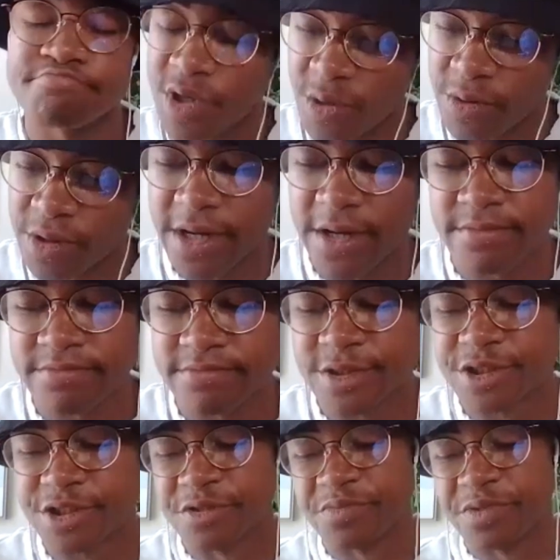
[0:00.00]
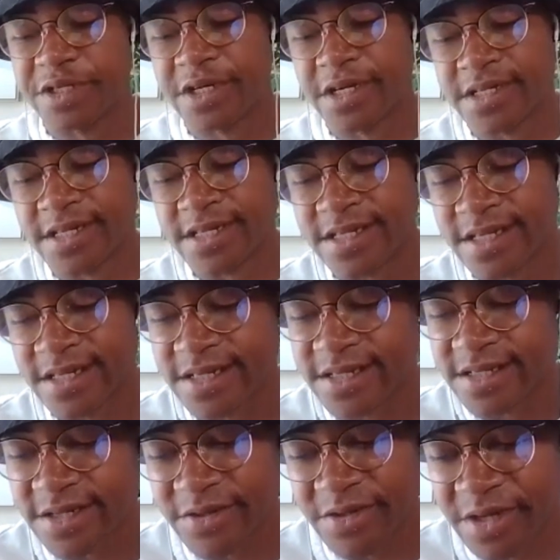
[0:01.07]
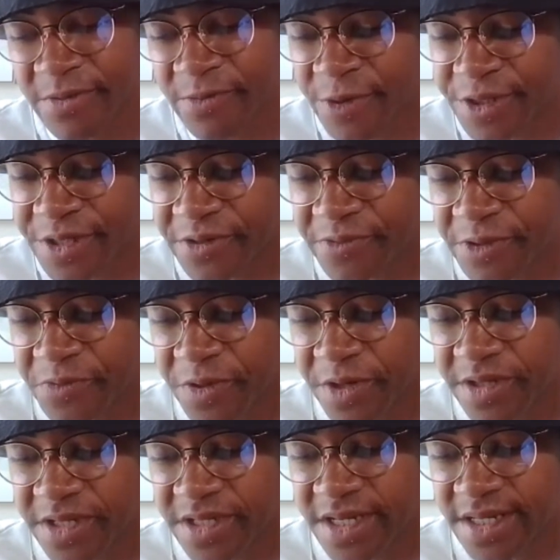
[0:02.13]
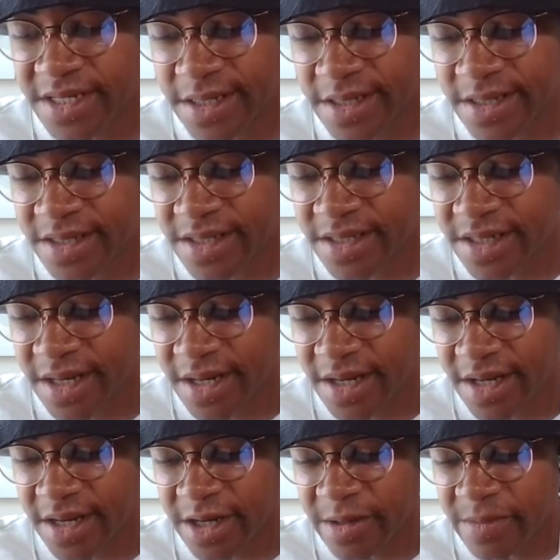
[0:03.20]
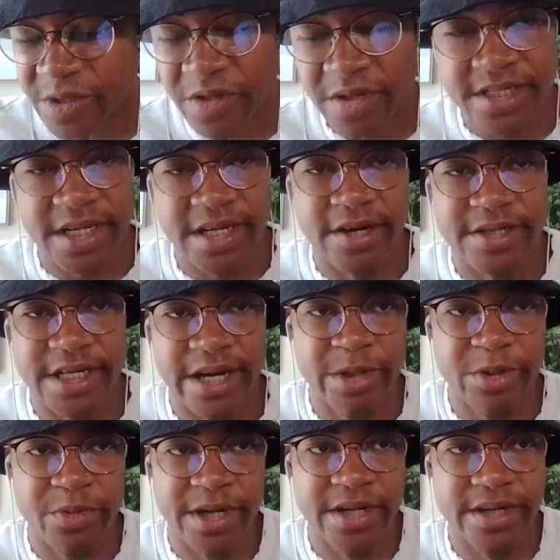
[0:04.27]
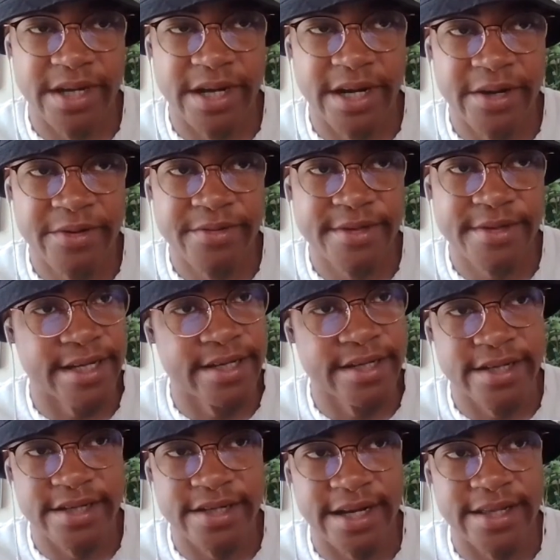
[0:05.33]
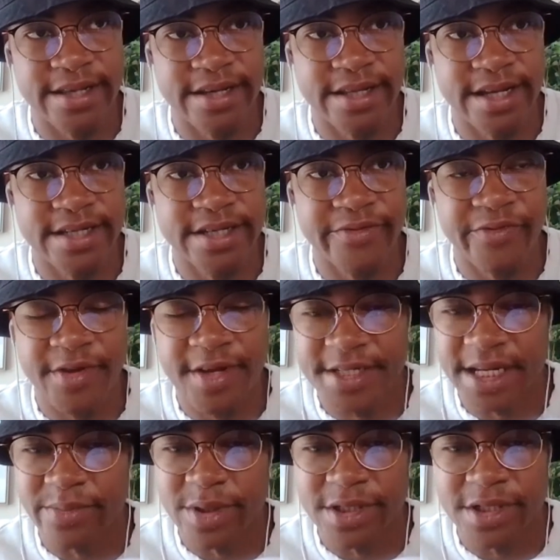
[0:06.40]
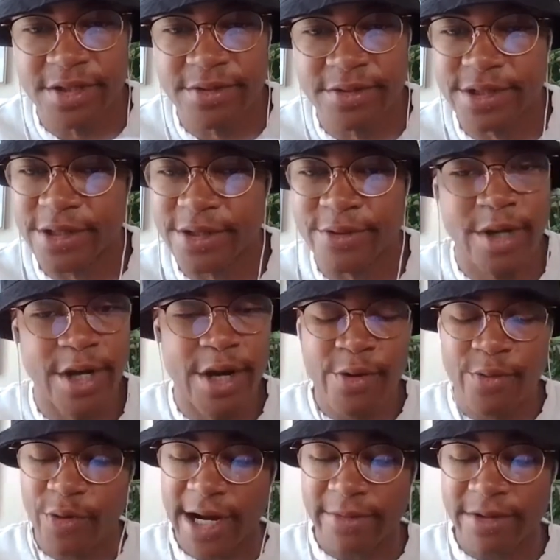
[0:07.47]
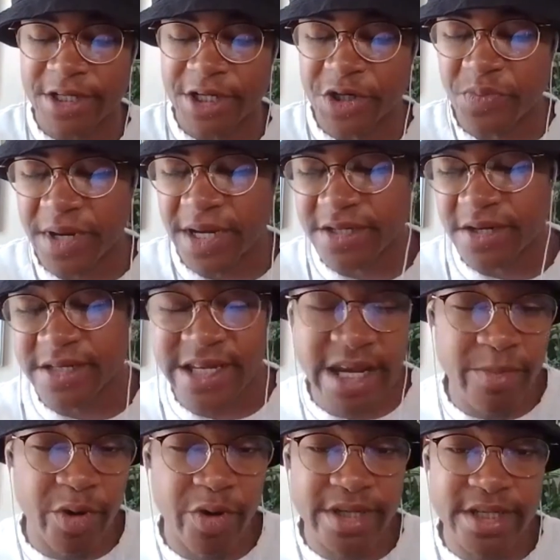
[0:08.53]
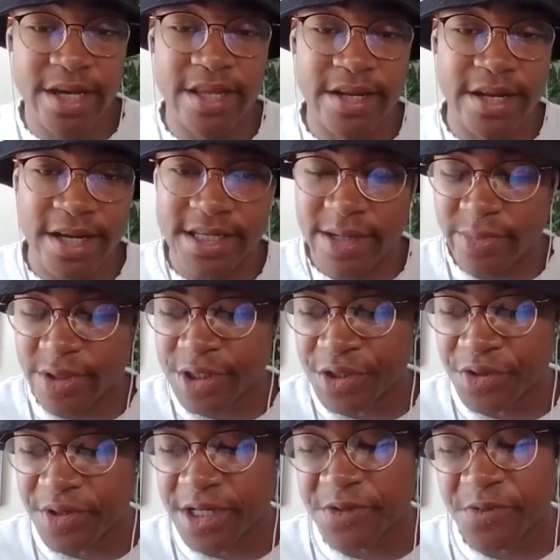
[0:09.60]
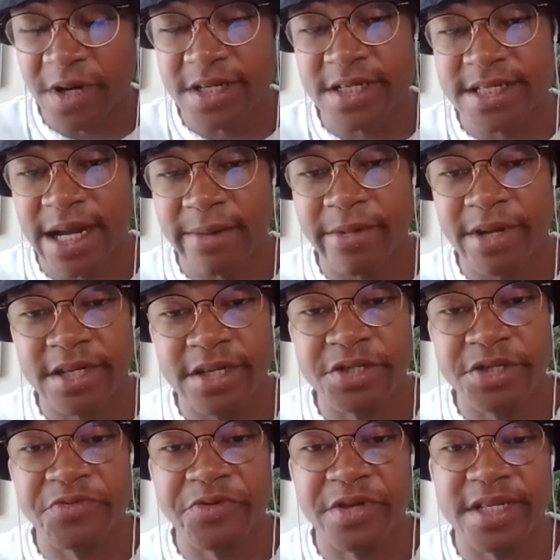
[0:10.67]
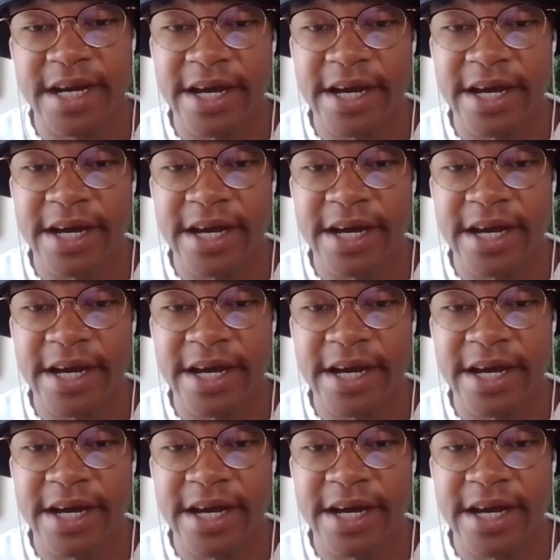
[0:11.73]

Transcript: Okay, should be good to see. So then we'll see which one of these contends. So it looks like our time is winding down, and I think that's it for this episode. So we'll have to touch base on Team USA in the next episode, as well as the top contenders for the